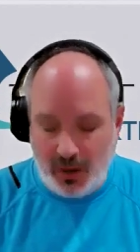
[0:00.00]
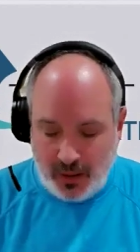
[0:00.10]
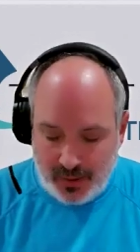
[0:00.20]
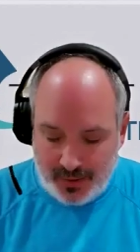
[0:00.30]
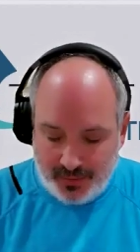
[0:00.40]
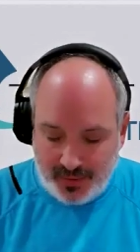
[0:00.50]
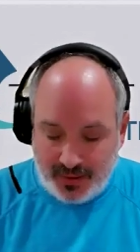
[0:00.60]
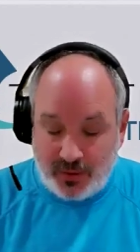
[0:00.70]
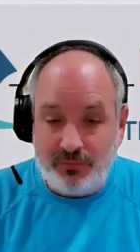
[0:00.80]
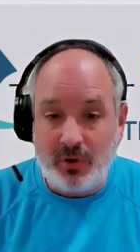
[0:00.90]

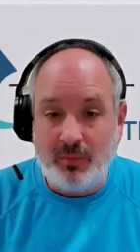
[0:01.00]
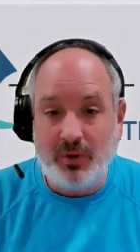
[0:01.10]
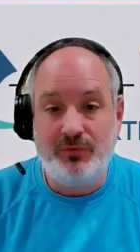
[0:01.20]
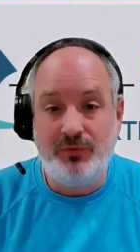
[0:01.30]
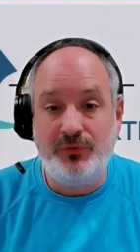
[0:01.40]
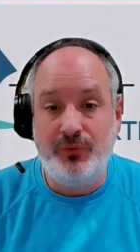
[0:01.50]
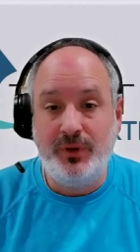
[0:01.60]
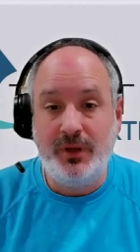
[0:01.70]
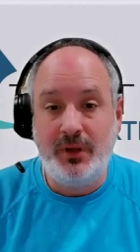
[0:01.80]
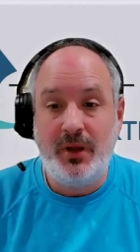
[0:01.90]
Thank you very much for
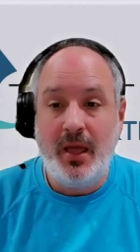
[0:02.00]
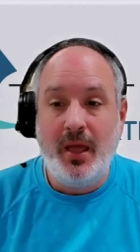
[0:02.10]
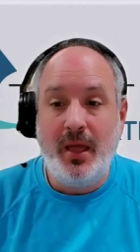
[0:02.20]
tuning in,